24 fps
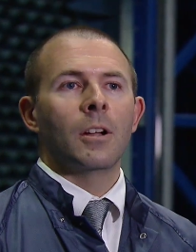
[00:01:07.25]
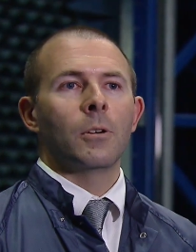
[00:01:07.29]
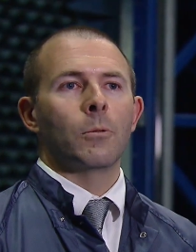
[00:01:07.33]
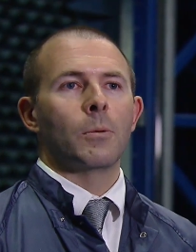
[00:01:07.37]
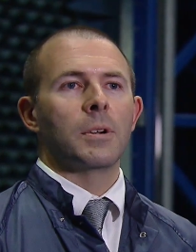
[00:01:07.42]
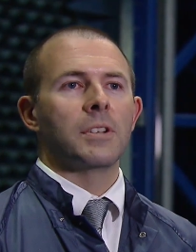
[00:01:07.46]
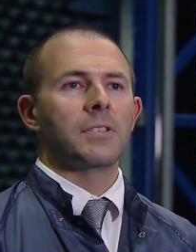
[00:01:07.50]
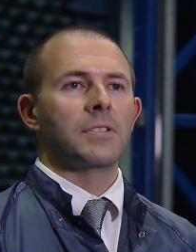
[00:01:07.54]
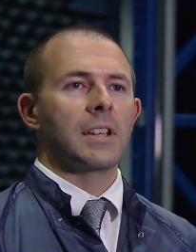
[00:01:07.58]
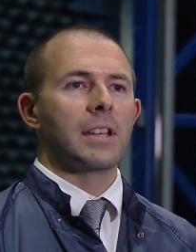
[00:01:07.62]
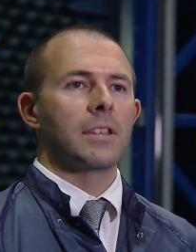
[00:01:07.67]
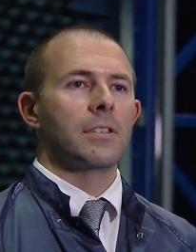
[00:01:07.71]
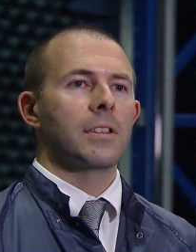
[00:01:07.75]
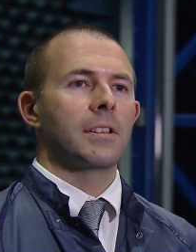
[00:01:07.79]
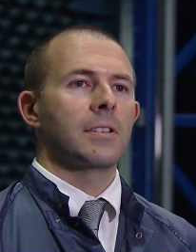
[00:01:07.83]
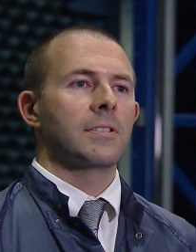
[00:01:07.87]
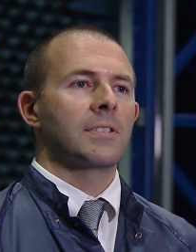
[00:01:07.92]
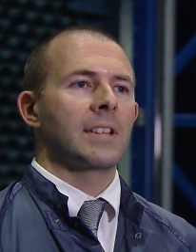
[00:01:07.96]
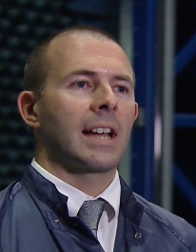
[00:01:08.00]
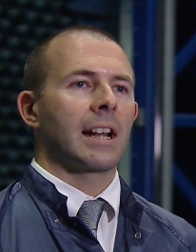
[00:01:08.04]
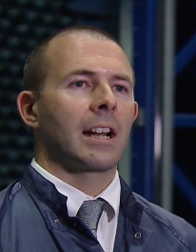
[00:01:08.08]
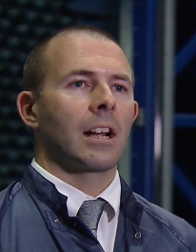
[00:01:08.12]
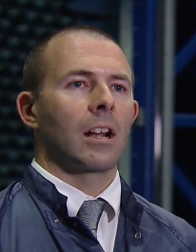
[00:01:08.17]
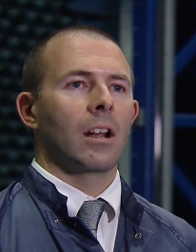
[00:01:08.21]
we see that
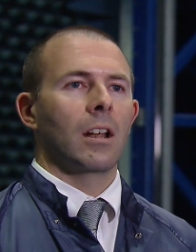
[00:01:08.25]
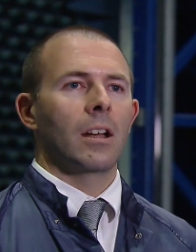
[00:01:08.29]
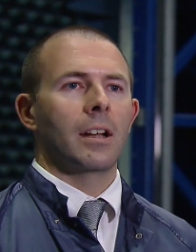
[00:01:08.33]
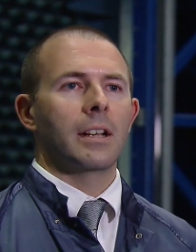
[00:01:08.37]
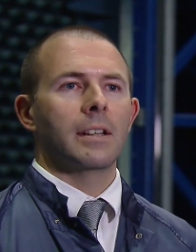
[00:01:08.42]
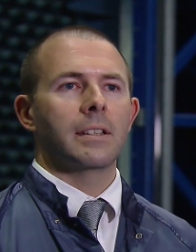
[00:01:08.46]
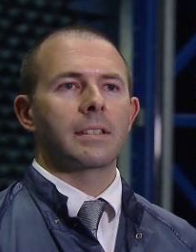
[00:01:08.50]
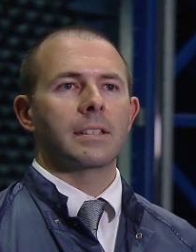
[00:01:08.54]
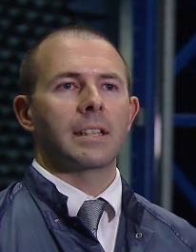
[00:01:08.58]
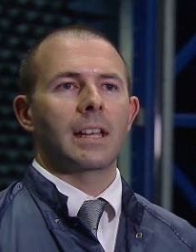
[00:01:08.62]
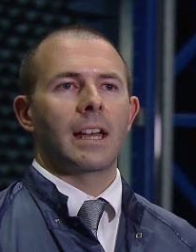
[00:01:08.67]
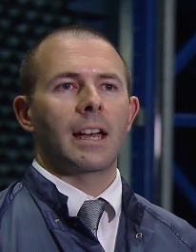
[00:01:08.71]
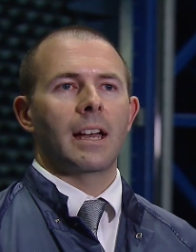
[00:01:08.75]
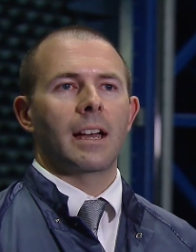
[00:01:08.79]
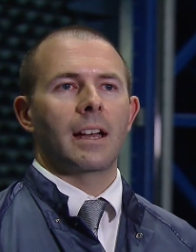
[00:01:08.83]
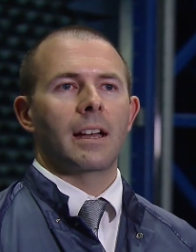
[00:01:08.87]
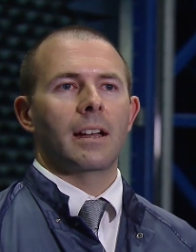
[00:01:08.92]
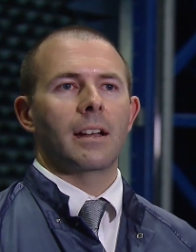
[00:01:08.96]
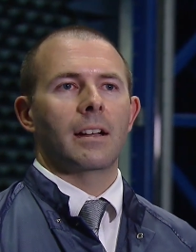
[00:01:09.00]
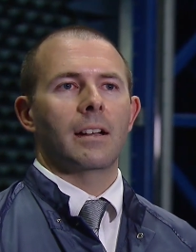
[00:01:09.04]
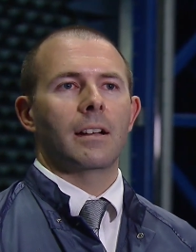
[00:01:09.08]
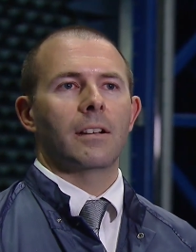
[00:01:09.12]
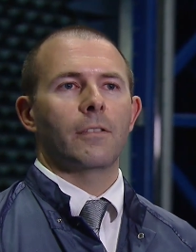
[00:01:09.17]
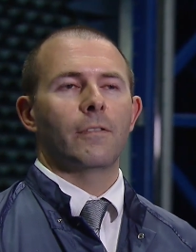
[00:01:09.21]
satellite
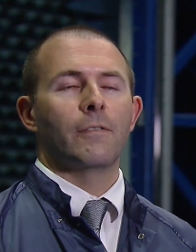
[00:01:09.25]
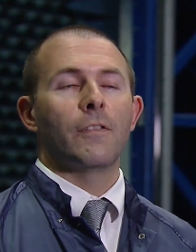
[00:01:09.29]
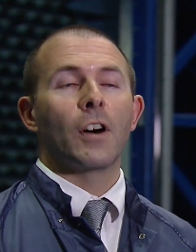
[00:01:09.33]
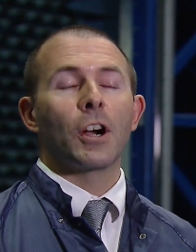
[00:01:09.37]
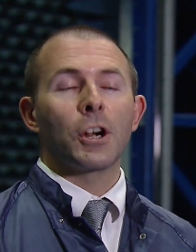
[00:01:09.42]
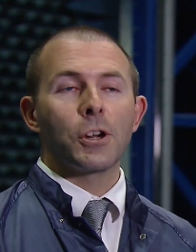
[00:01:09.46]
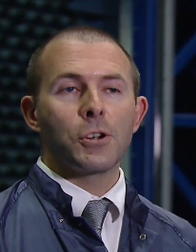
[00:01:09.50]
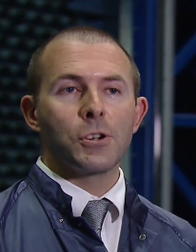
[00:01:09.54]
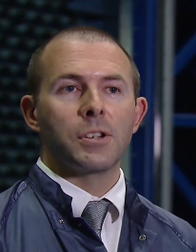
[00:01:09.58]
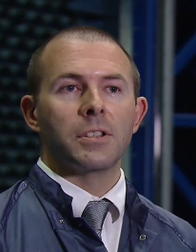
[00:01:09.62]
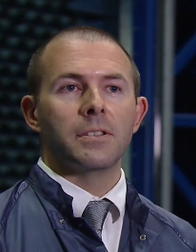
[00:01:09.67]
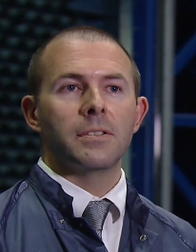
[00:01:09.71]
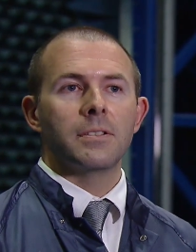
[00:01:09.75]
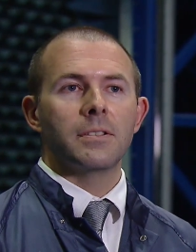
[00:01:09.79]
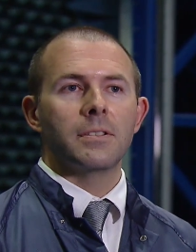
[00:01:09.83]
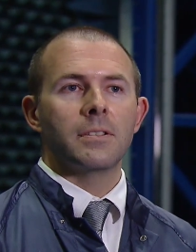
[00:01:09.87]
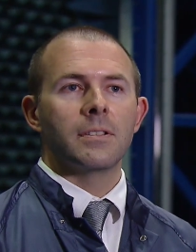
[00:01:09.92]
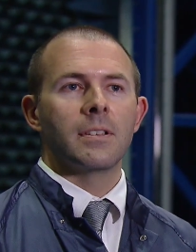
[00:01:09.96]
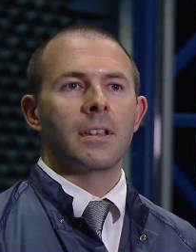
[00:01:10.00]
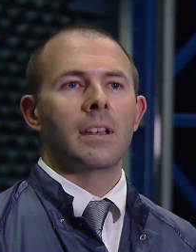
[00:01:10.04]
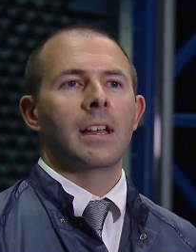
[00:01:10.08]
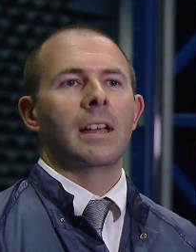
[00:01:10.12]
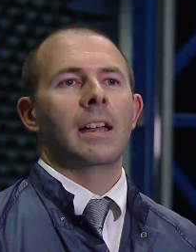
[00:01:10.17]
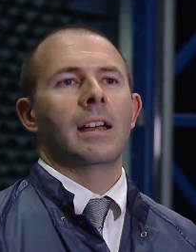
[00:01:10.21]
uh,
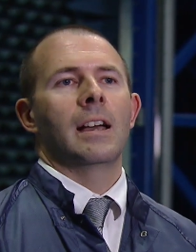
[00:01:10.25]
functions